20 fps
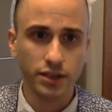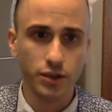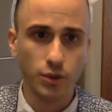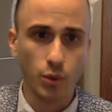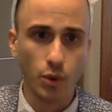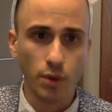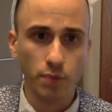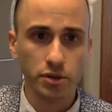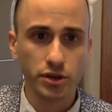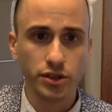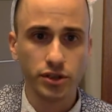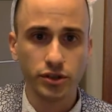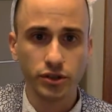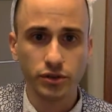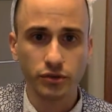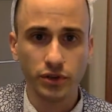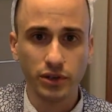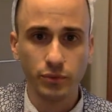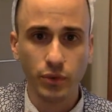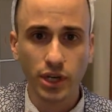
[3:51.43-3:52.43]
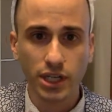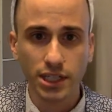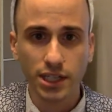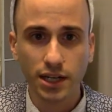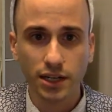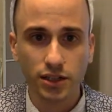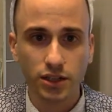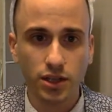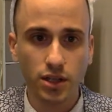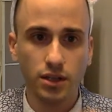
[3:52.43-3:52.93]
So one person should read one
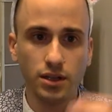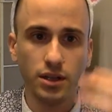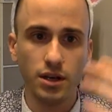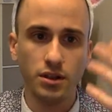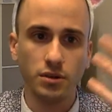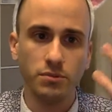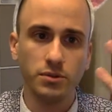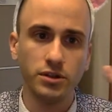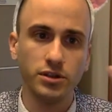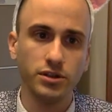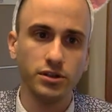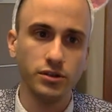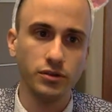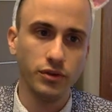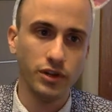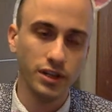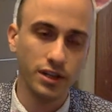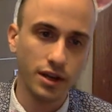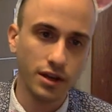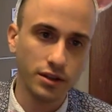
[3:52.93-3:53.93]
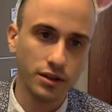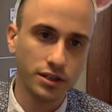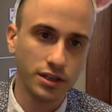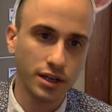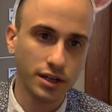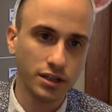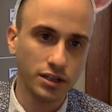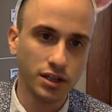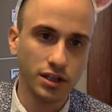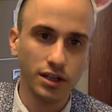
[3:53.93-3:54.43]
section, the other person should read the other
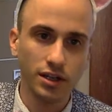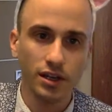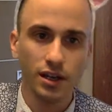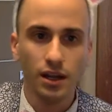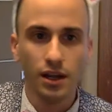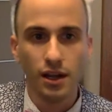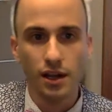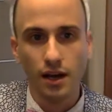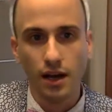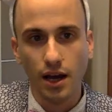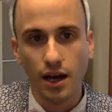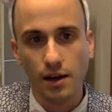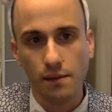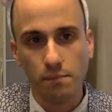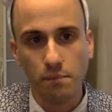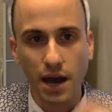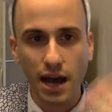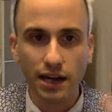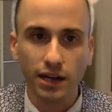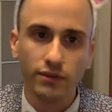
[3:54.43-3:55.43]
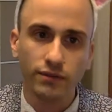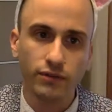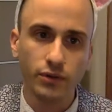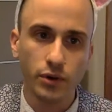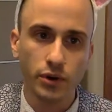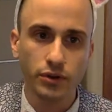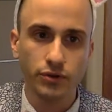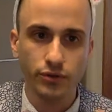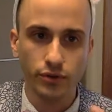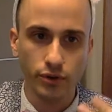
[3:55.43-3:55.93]
section, back and
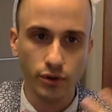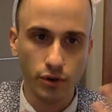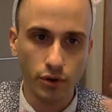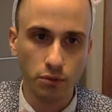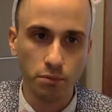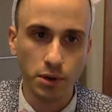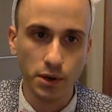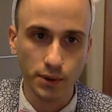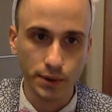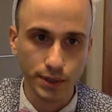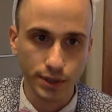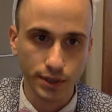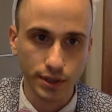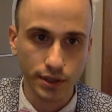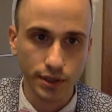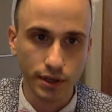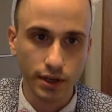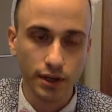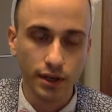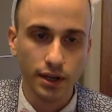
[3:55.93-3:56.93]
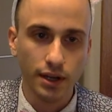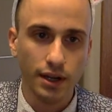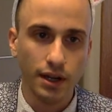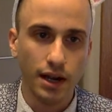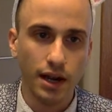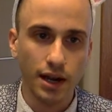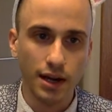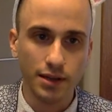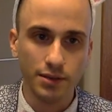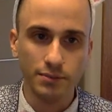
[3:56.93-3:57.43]
forth through the whole poster,
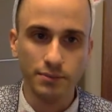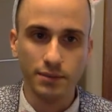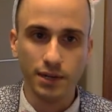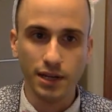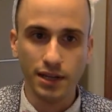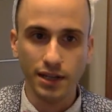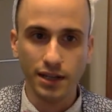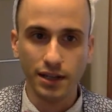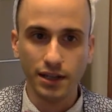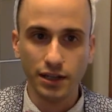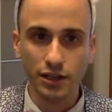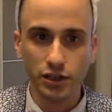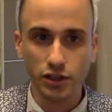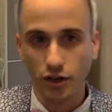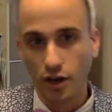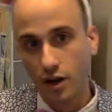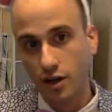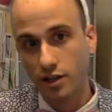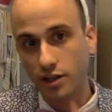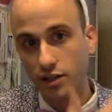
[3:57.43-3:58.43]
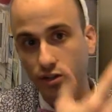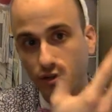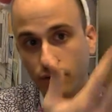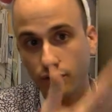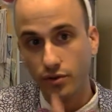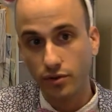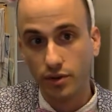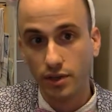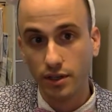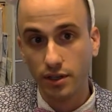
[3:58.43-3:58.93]
and then they should talk us
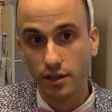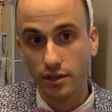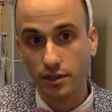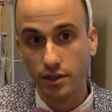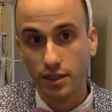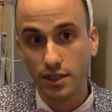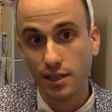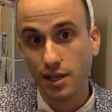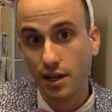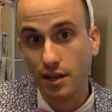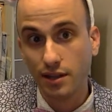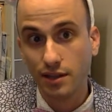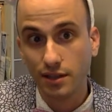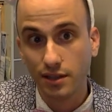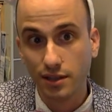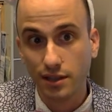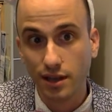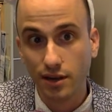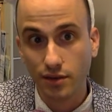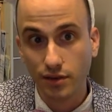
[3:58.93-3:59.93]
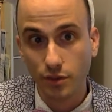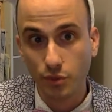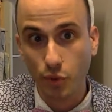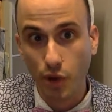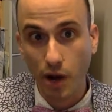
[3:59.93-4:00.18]
through the design that's there as